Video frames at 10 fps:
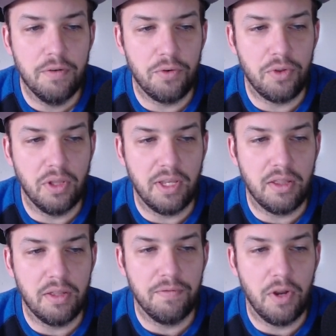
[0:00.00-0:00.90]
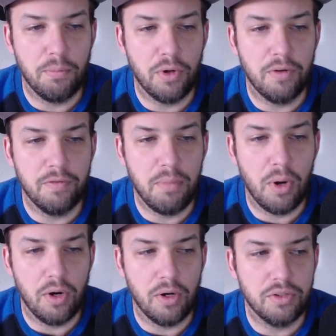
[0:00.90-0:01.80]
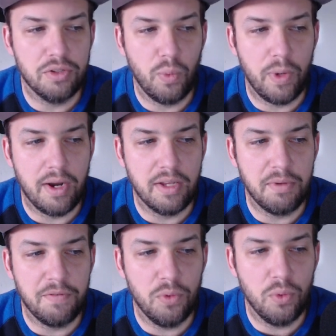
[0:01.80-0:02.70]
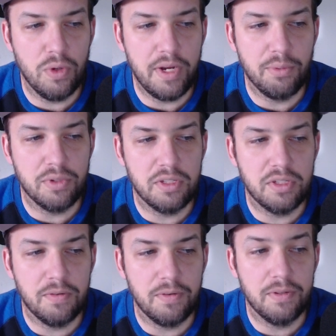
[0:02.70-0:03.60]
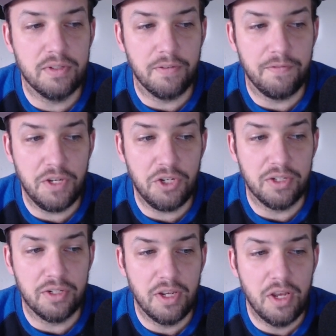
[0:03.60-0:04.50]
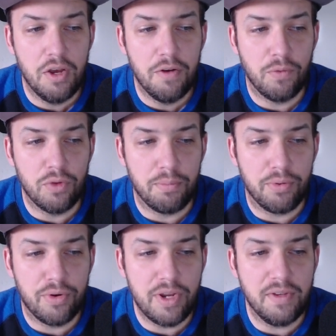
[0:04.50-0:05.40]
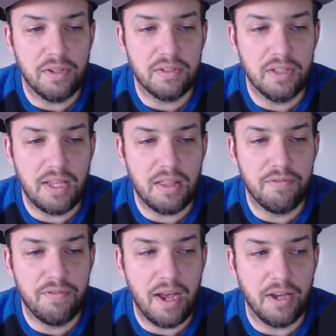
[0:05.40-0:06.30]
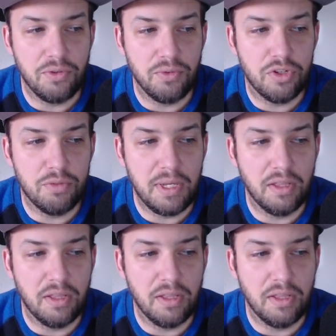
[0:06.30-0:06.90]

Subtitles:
for the length of number of bars, whereas before it was sufficient for the previous length values to be